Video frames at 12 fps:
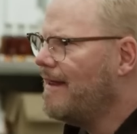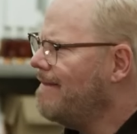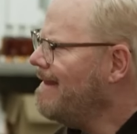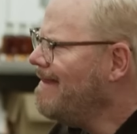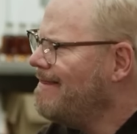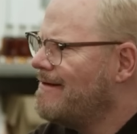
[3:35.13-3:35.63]
And
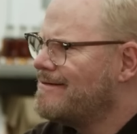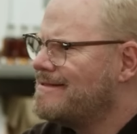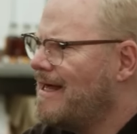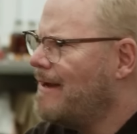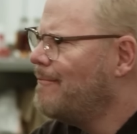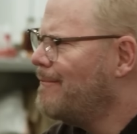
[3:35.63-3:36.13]
then there's
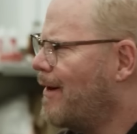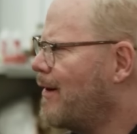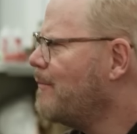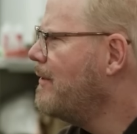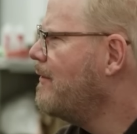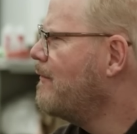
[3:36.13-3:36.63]
that
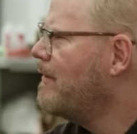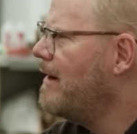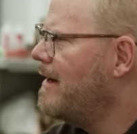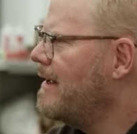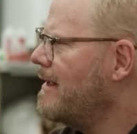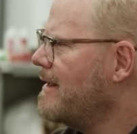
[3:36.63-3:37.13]
marble
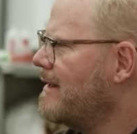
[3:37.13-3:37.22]
rye.